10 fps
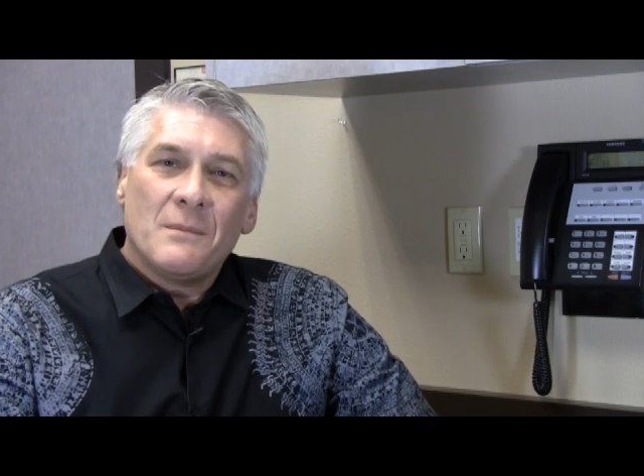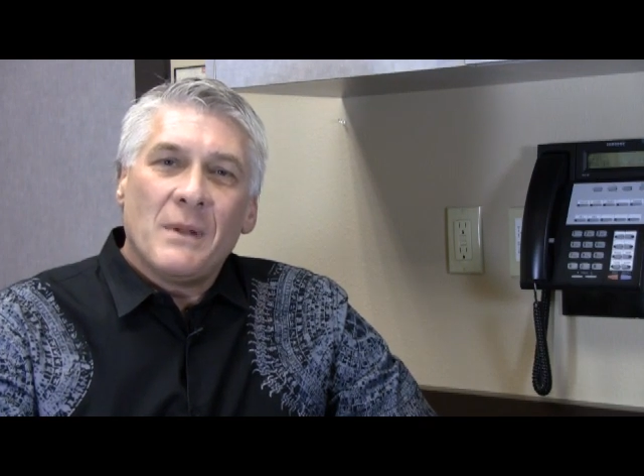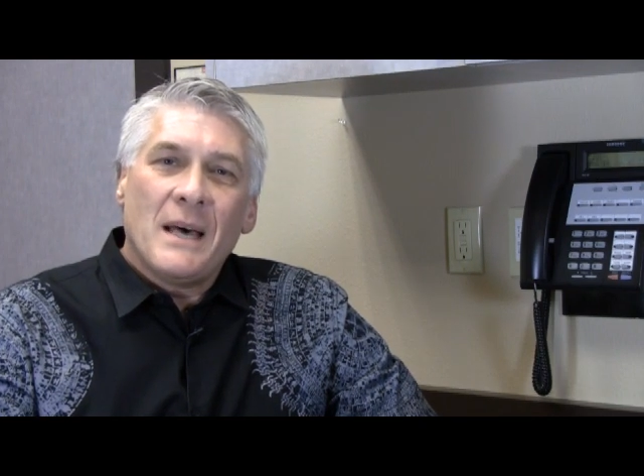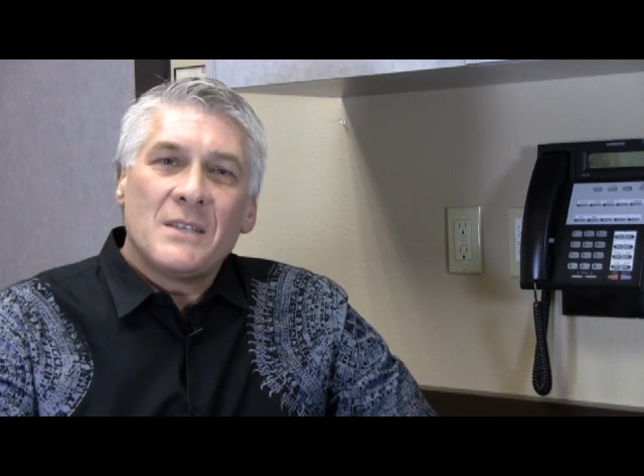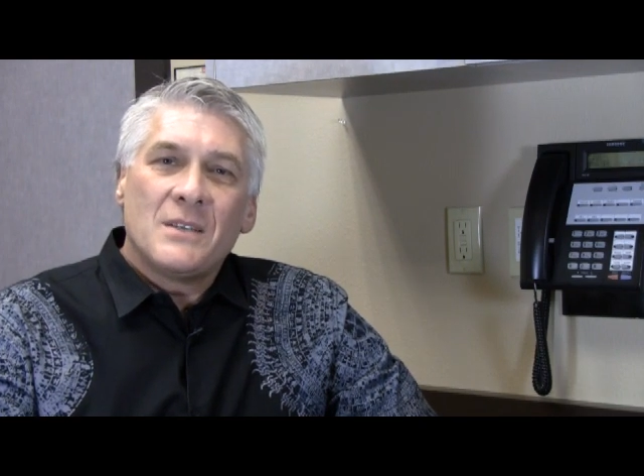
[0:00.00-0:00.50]

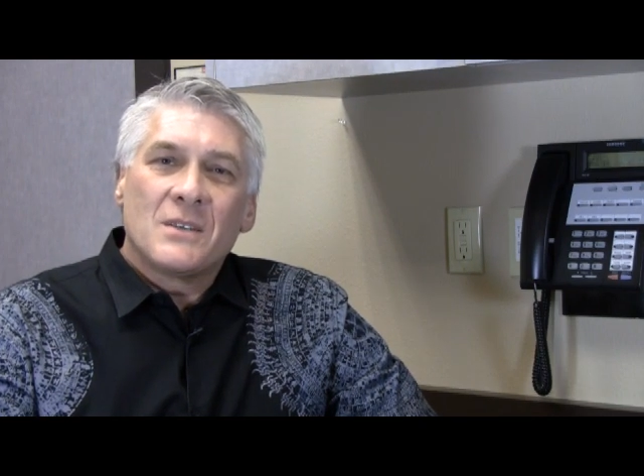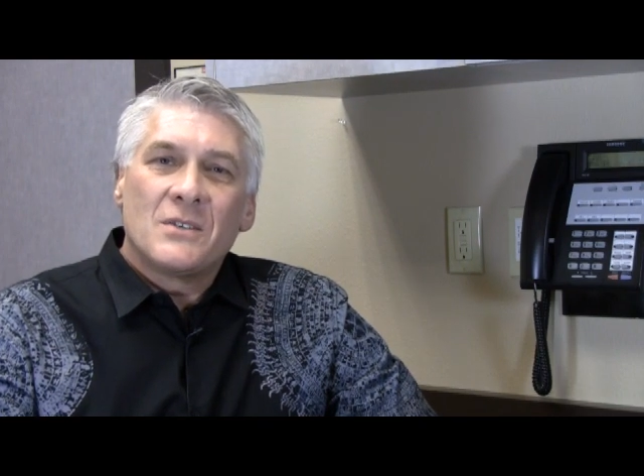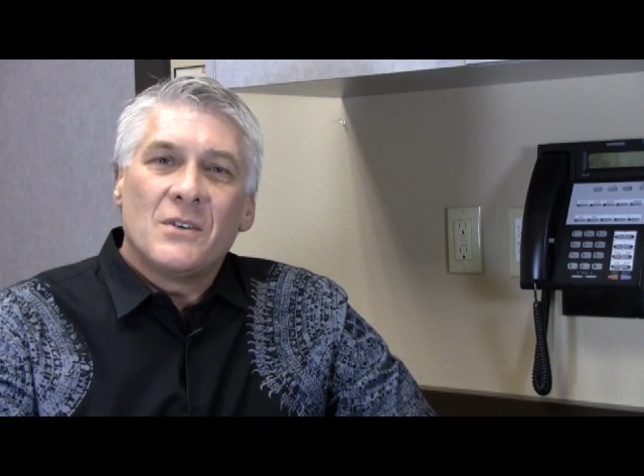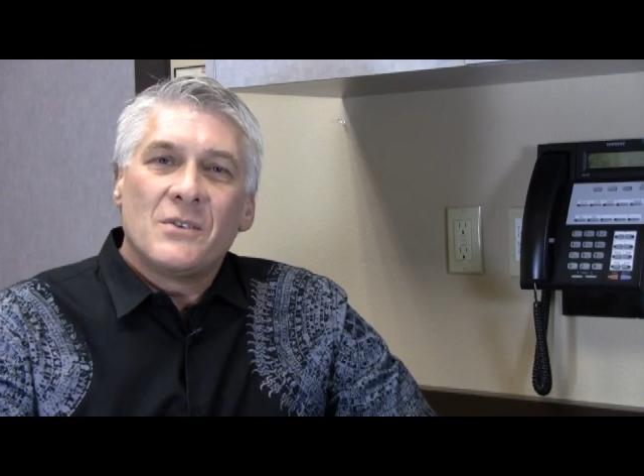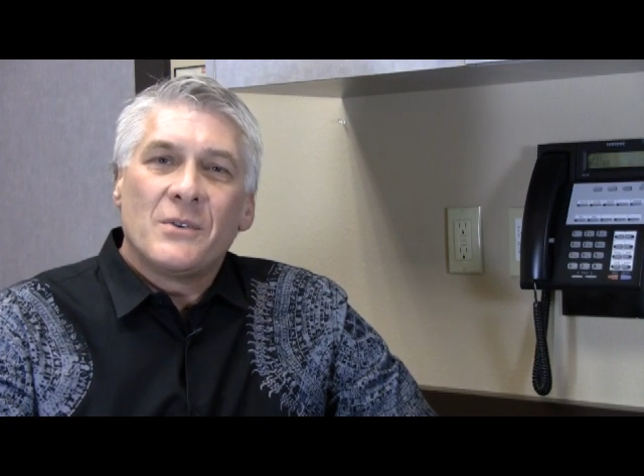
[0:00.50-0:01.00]
plastic
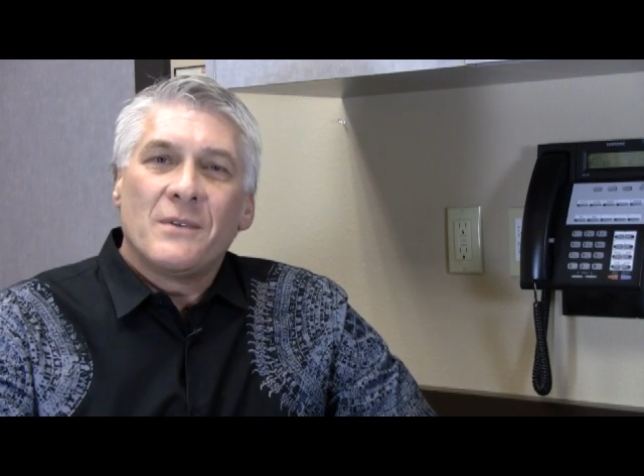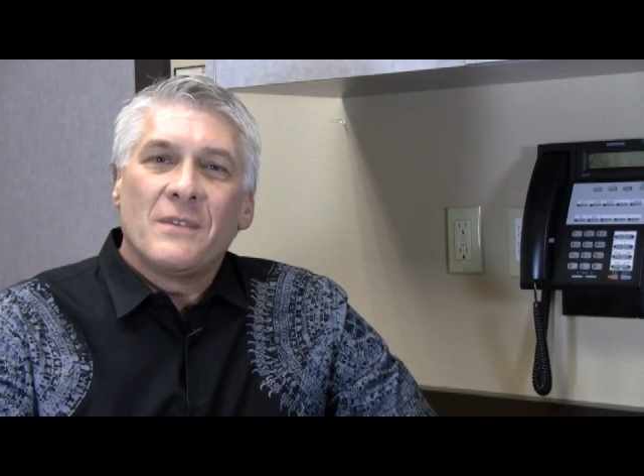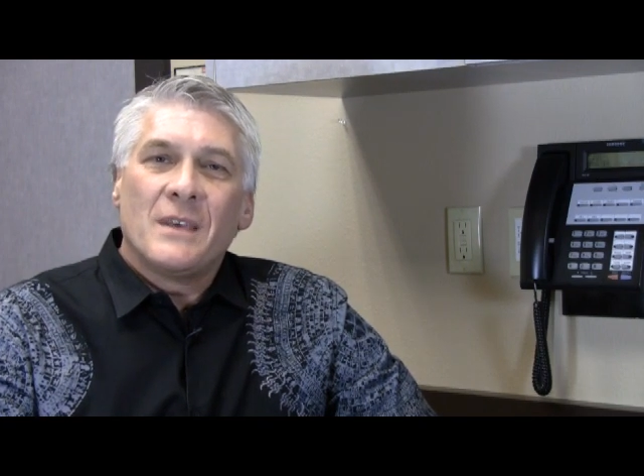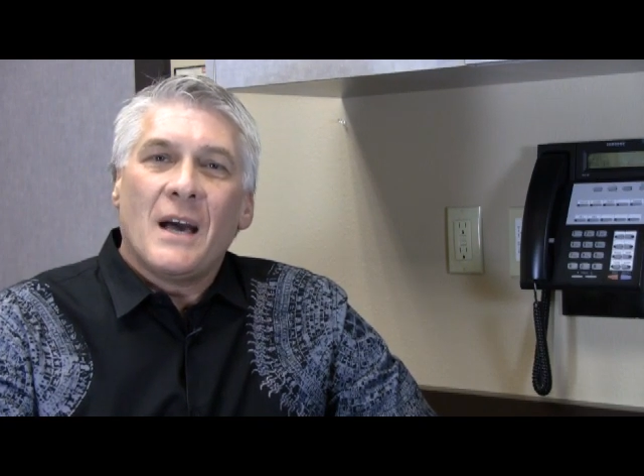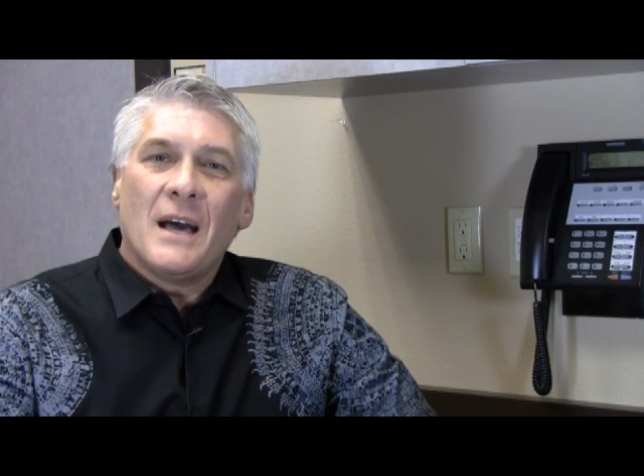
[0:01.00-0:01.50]
surgery of
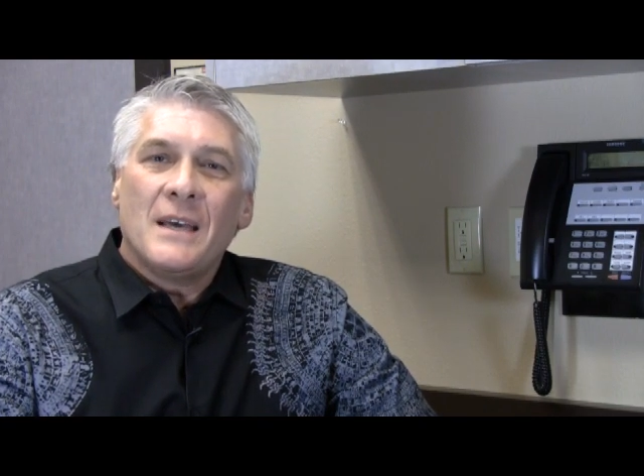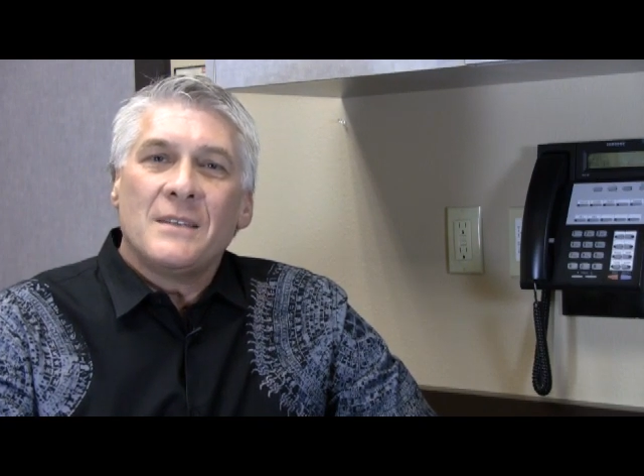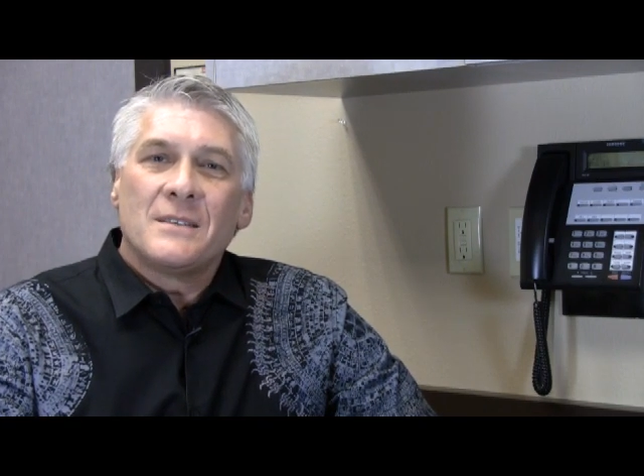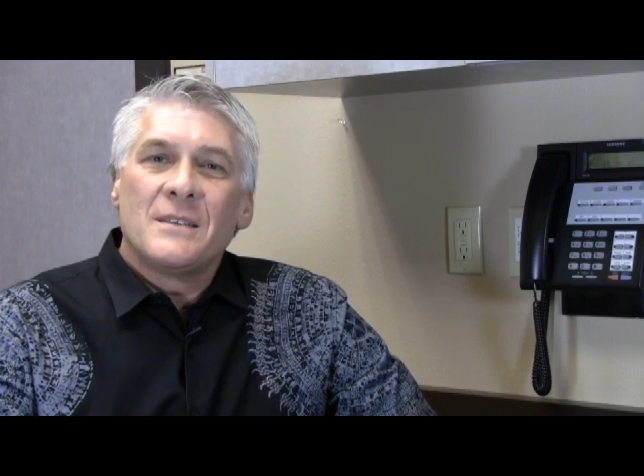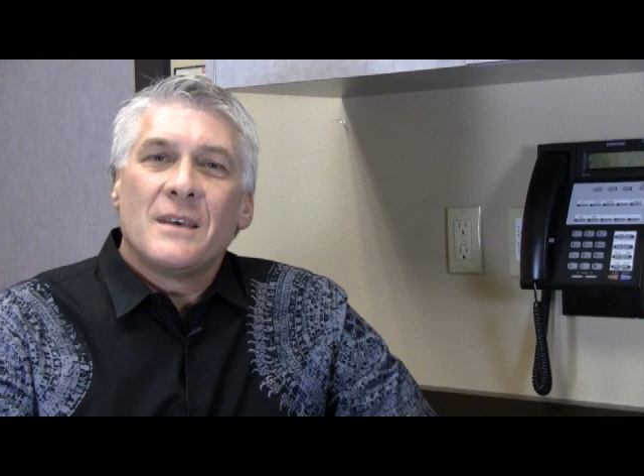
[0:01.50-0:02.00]
the
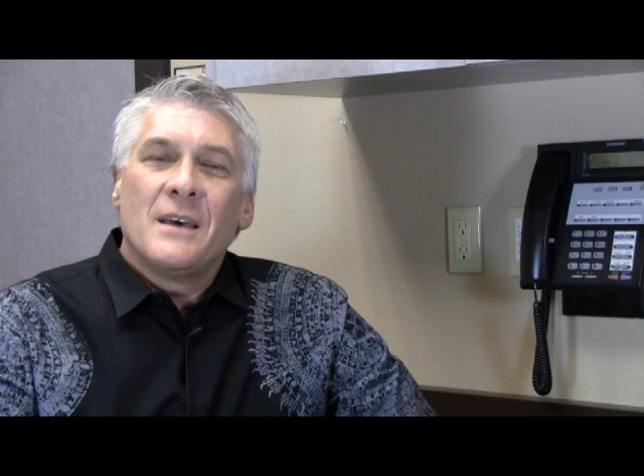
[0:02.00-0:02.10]
eyes.